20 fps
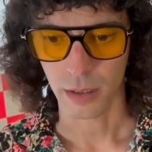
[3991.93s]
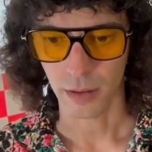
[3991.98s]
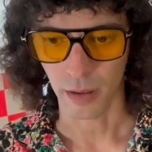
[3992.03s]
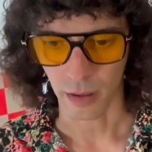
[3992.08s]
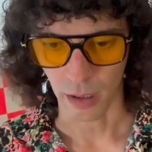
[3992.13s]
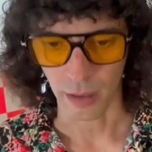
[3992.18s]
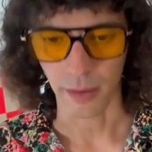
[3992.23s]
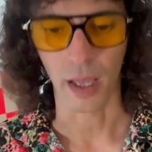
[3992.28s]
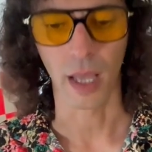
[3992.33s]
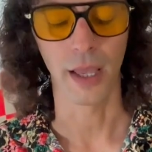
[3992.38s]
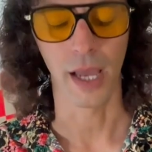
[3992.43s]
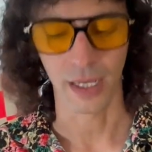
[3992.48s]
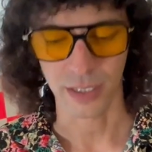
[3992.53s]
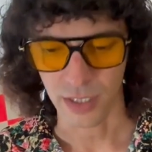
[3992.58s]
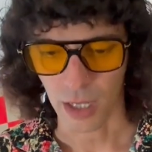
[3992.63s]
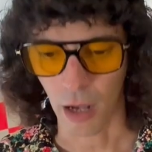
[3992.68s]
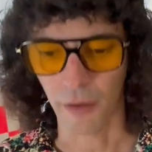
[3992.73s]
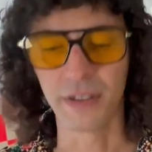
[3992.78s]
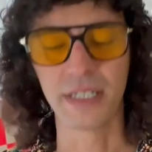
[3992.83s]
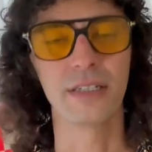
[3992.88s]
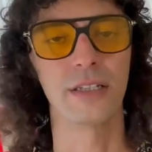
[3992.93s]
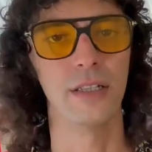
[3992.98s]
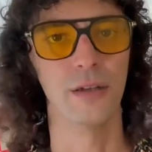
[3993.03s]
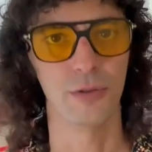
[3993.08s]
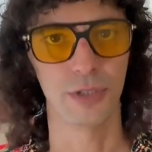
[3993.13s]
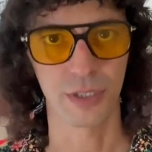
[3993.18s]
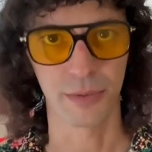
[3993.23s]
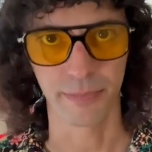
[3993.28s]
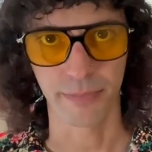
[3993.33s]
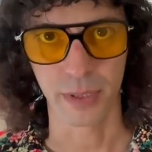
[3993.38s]
uh, yes, obviously there
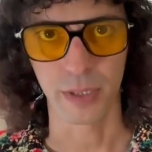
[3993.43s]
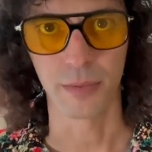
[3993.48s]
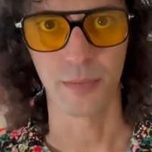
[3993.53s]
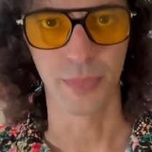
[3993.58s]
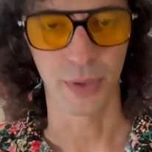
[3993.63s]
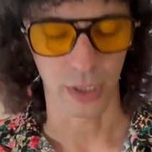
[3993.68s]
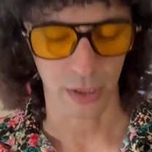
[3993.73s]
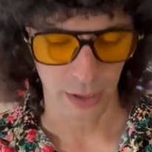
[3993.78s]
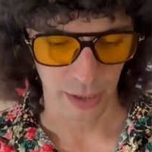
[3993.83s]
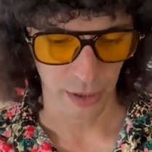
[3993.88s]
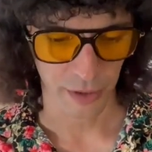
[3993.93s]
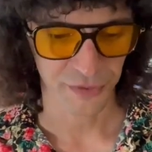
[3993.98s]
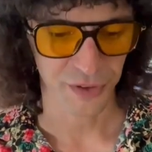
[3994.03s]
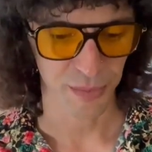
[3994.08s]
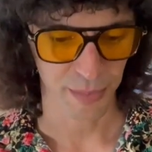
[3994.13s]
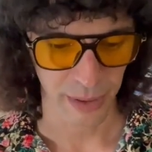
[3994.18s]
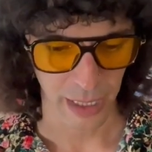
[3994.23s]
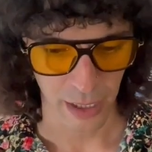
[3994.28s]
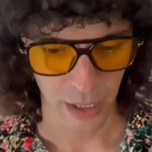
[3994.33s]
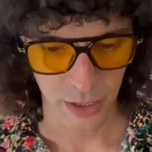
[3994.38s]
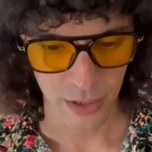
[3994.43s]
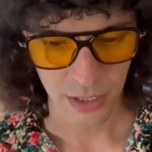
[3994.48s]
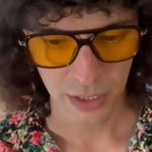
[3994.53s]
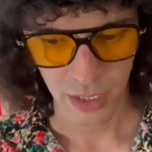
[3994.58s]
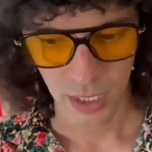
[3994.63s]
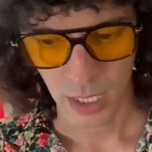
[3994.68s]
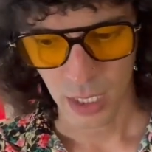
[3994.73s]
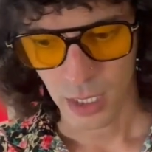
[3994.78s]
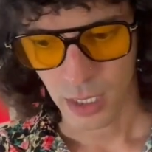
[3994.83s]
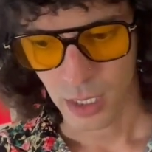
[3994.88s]
was the building of the bears,